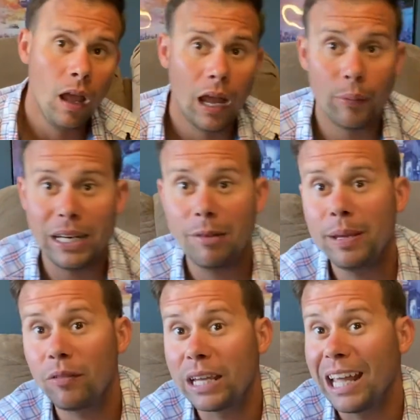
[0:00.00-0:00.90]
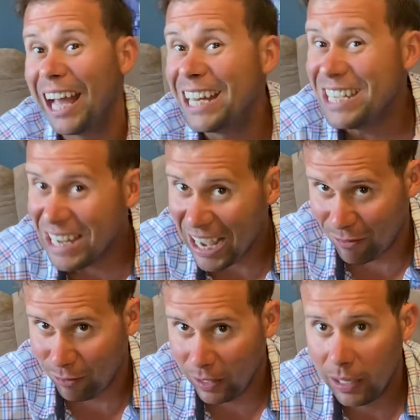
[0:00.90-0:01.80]
And we need to be able to get
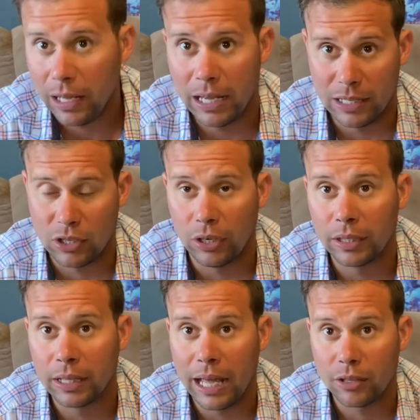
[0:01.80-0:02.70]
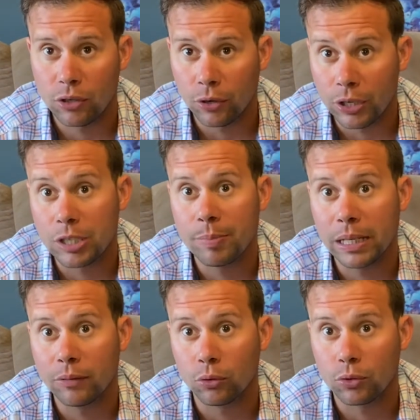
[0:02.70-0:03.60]
enough hits on that target to
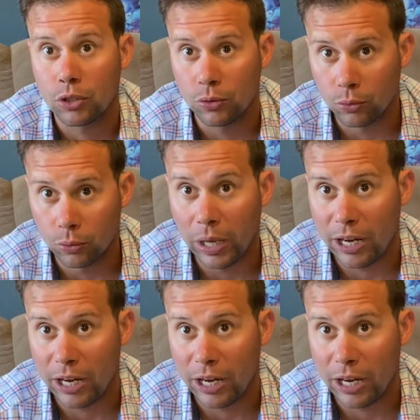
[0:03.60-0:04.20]
be able to